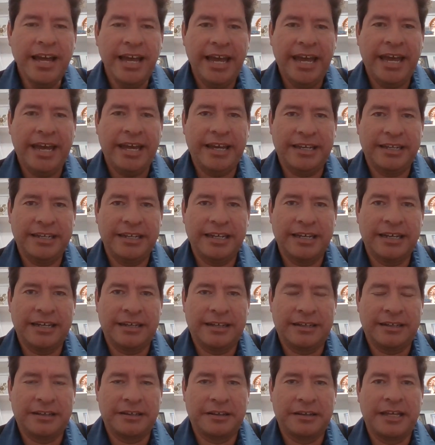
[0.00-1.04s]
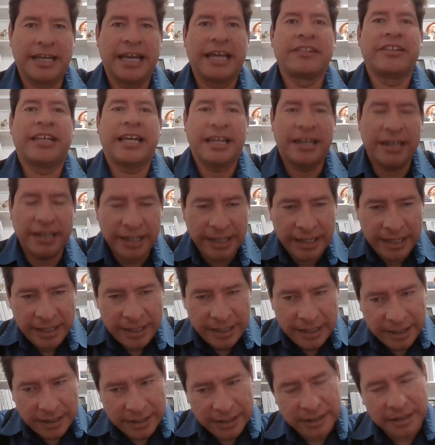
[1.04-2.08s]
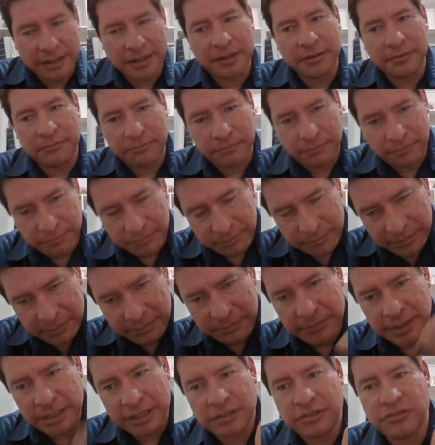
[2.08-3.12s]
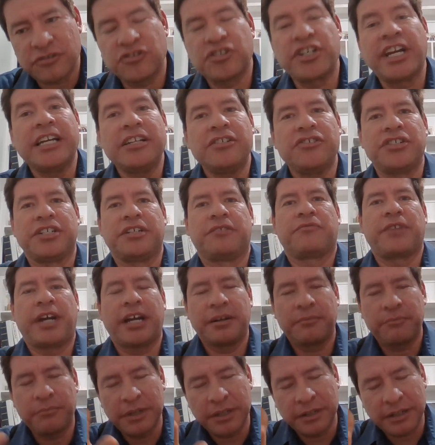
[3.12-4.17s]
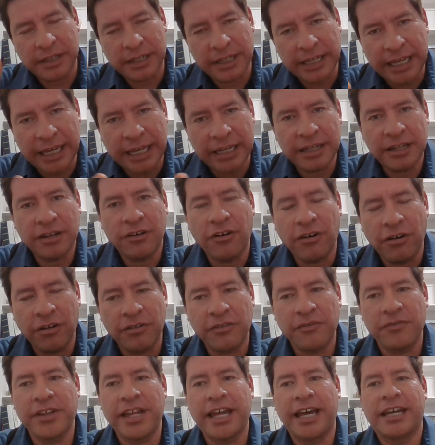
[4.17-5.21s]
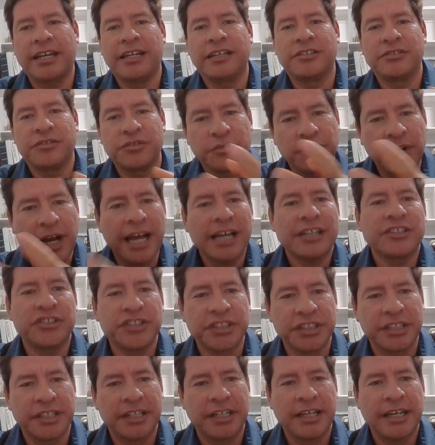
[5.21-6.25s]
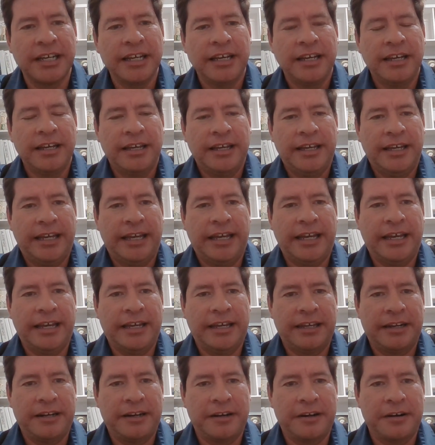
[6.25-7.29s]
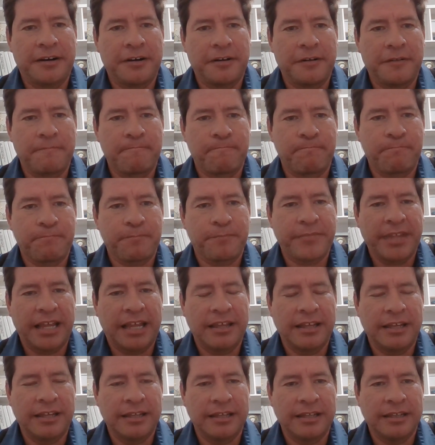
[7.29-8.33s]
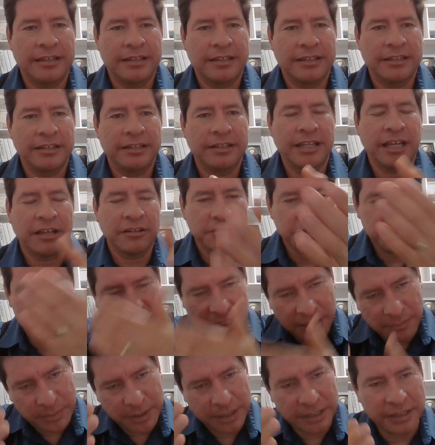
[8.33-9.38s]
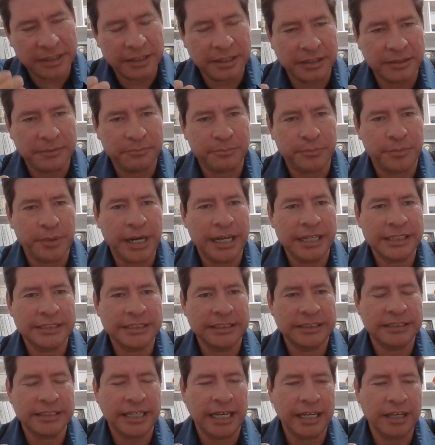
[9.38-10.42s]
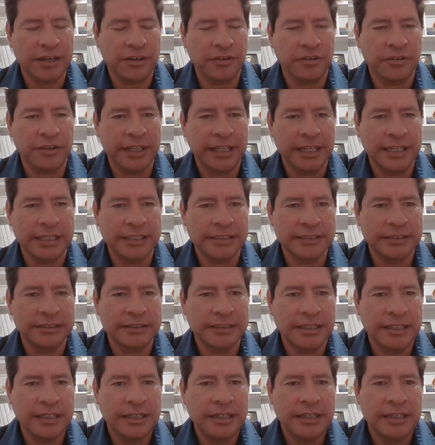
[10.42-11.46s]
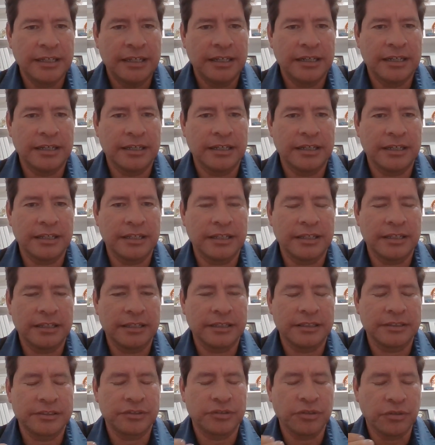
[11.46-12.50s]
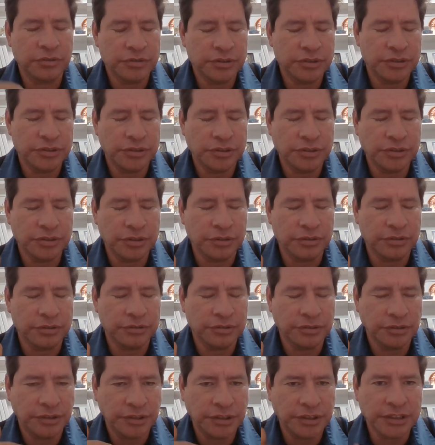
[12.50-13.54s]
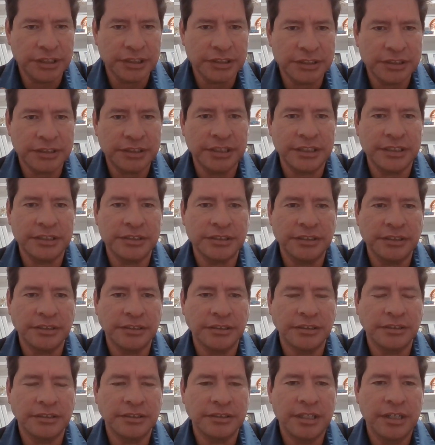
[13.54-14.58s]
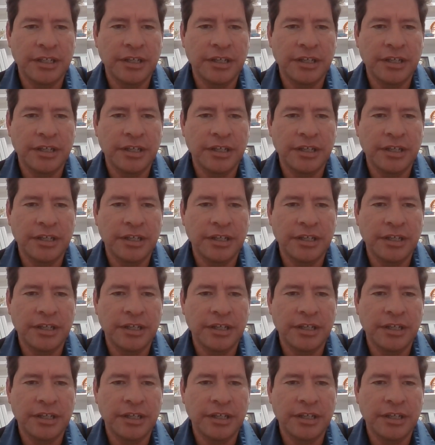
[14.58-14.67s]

and then uh, changing, right? Getting all of that into action. And the other step in the praxis cycle is the social justice